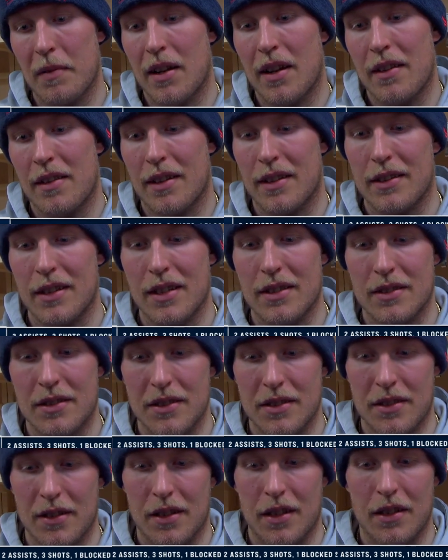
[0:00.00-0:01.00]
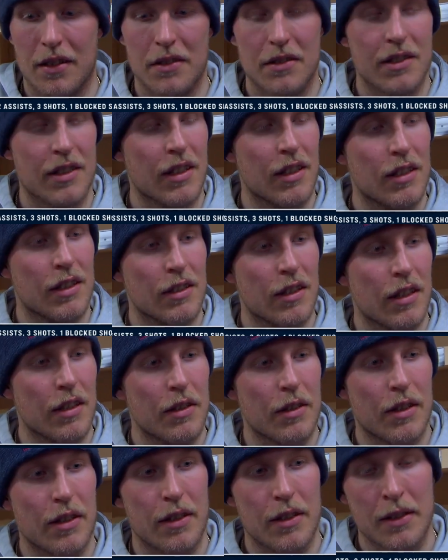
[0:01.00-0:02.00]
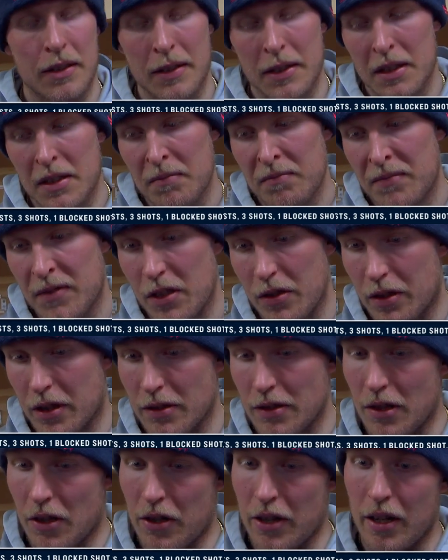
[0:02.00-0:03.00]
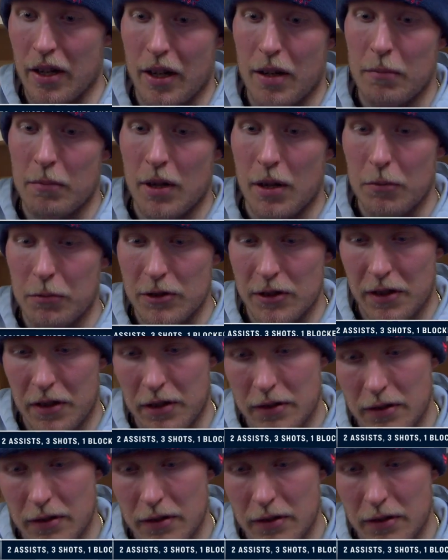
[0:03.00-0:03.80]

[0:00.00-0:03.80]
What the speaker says: But I think that's just another skill that you can learn, and I'm willing to